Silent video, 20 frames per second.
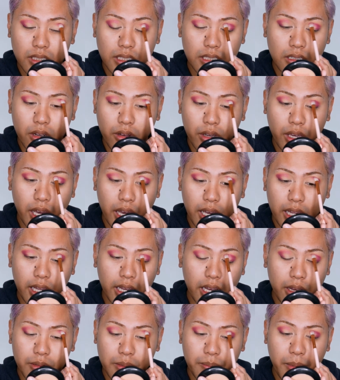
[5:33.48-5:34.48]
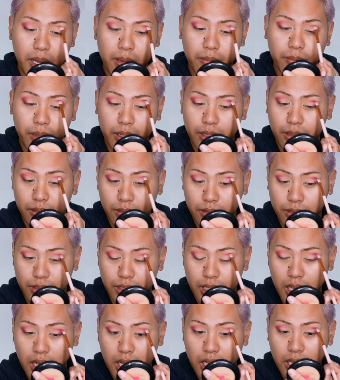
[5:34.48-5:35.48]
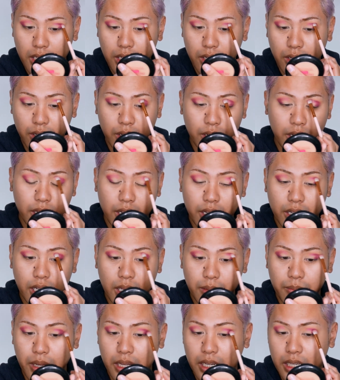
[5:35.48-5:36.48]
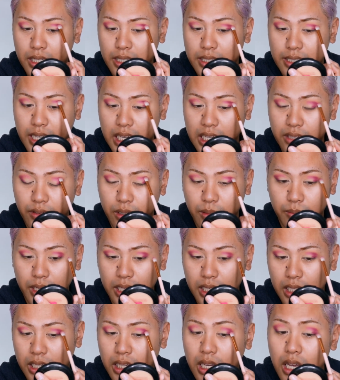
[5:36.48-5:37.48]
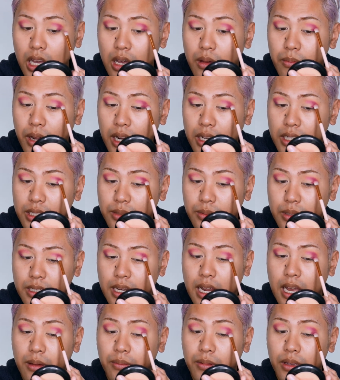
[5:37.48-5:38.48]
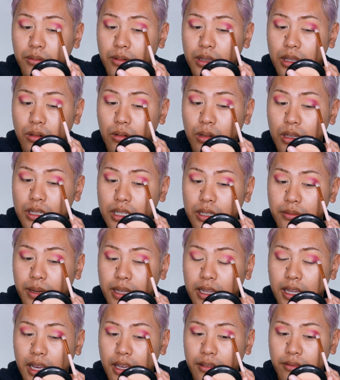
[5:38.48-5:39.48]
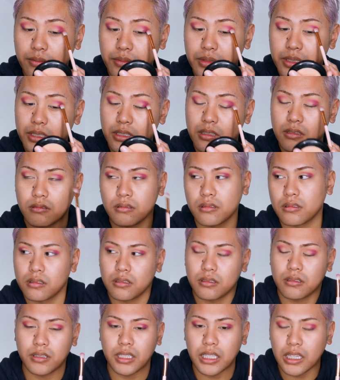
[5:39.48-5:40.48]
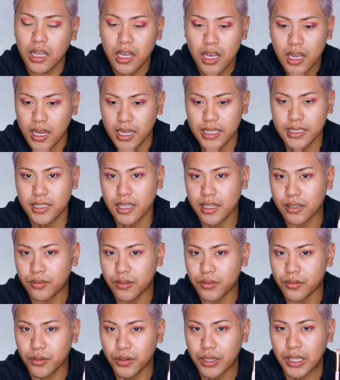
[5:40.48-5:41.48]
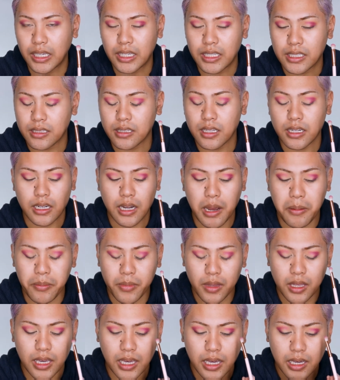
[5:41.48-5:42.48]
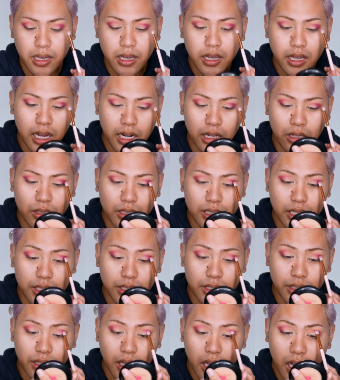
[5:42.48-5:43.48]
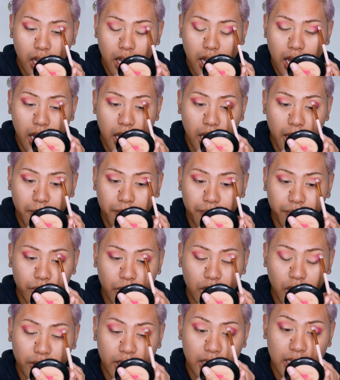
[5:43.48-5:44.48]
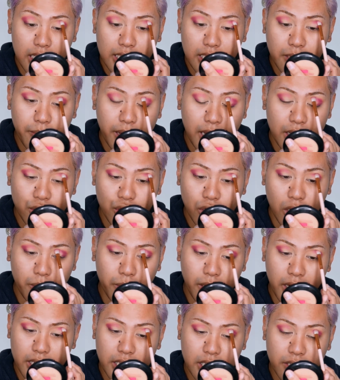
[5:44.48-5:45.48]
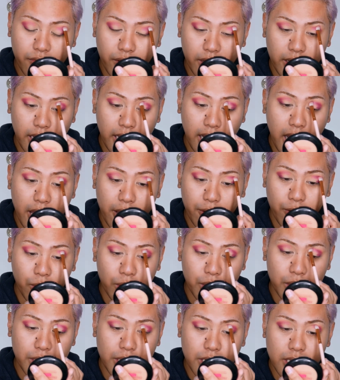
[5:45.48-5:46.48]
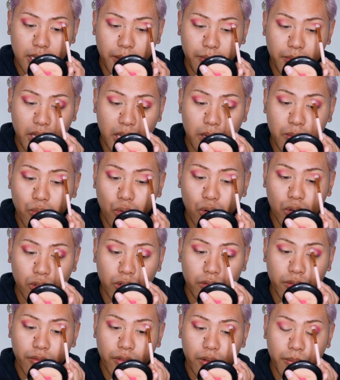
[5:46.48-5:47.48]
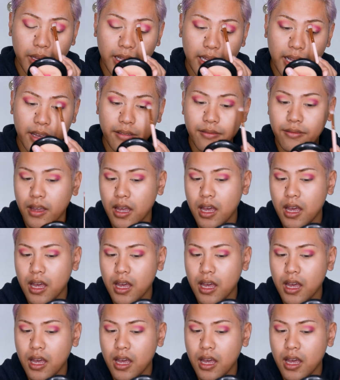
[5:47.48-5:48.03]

okay. Like I was paying bills, you know, earning money, saving money, but I just wasn't happy with the quality of my life. It was just, I studied for 4 years and then I'm here at a call center. Not that that's a bad job, but I just felt like I wanted something more for my life.